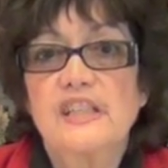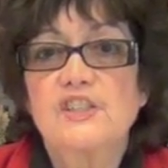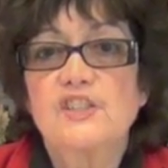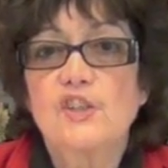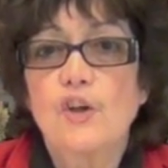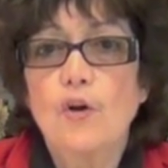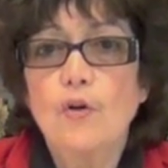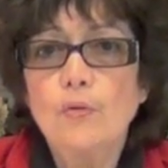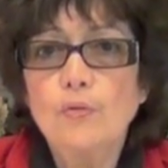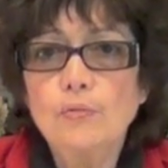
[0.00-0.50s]

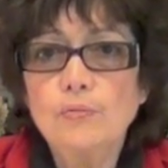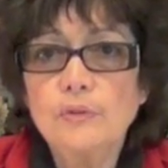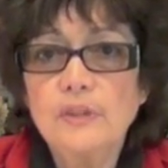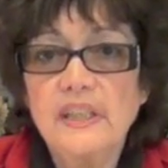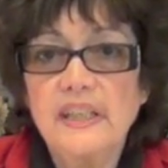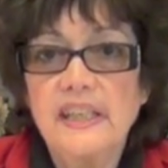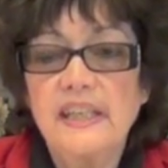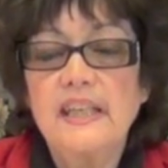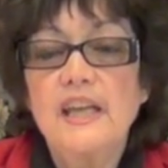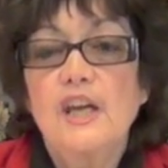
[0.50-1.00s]
is
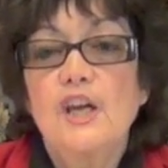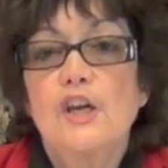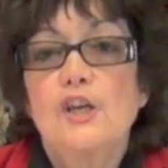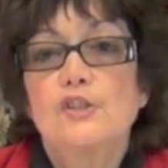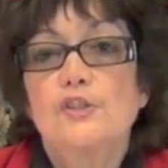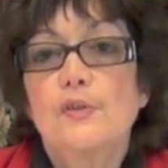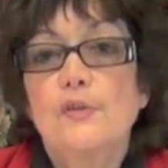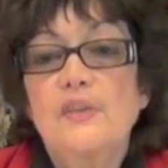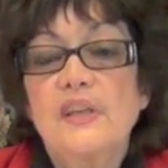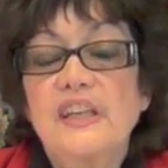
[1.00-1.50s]
only
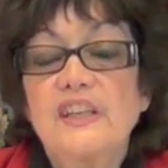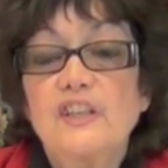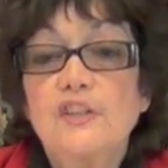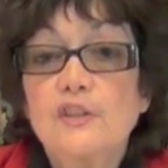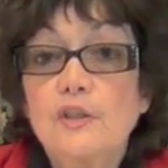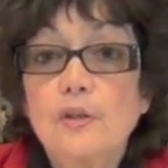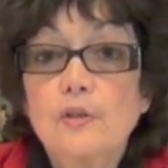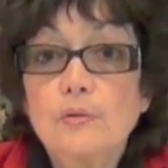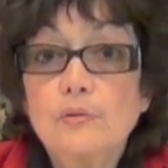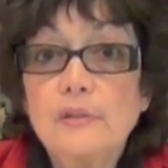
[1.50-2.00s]
so that you
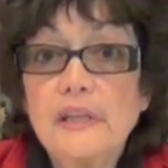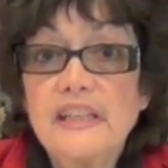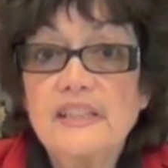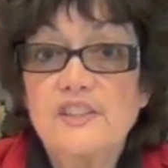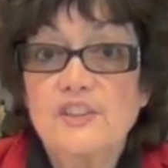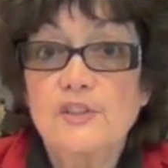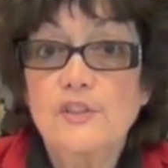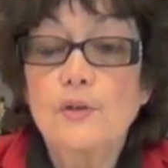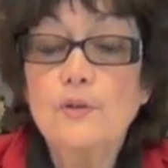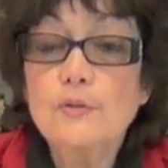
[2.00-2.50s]
don't
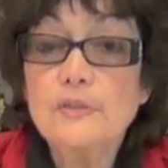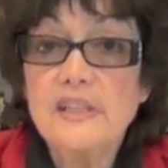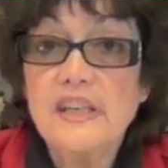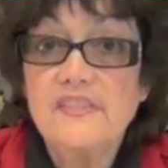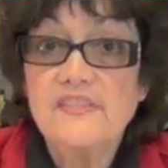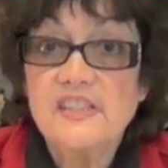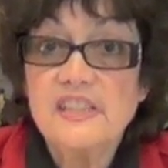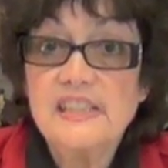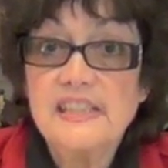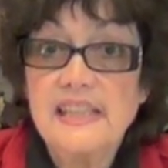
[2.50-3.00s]
get so
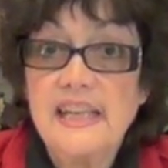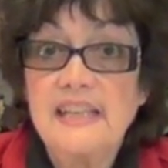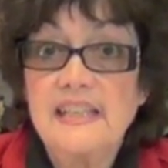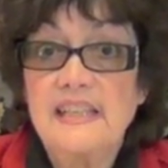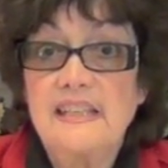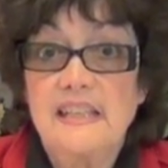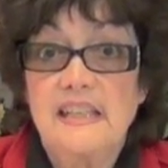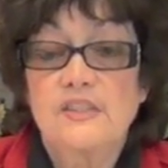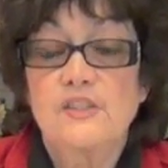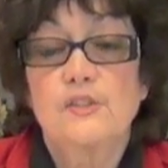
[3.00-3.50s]

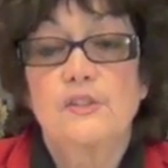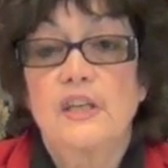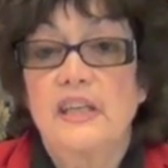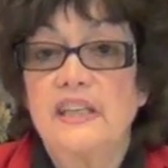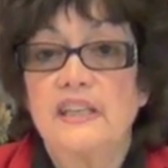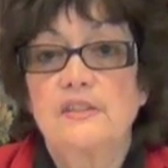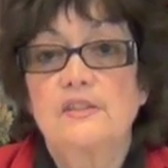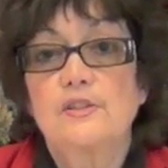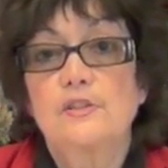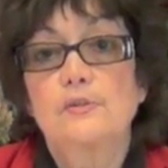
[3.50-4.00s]
devastated that you
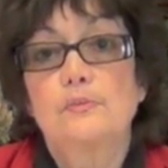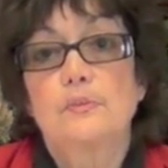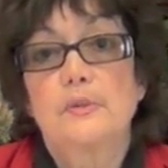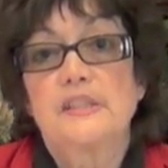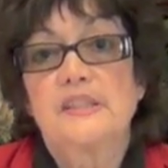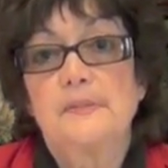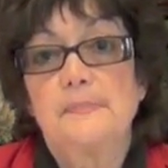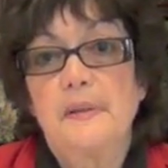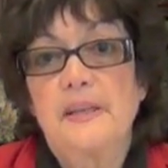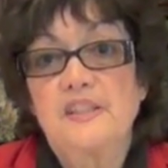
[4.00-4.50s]
can't do
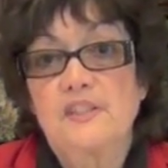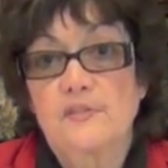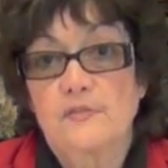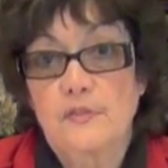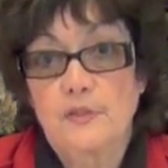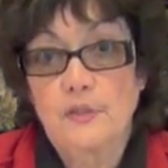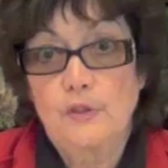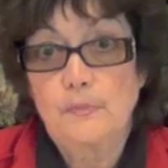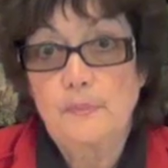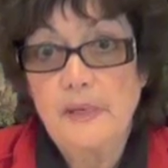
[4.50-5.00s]
what's best
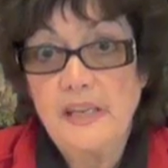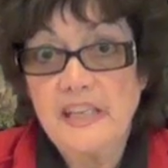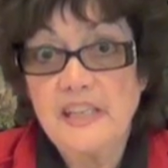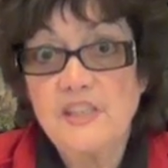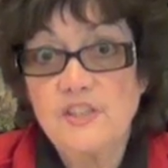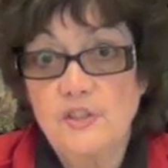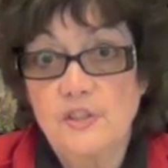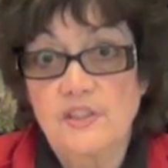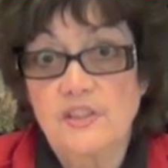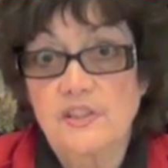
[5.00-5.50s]
for your
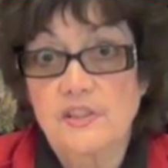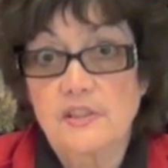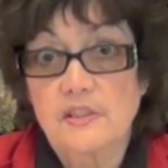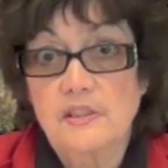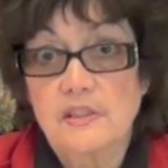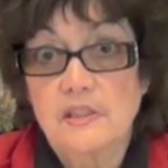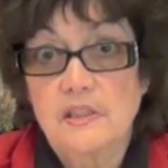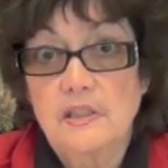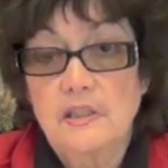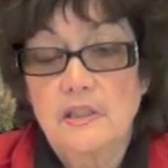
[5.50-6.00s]
patients.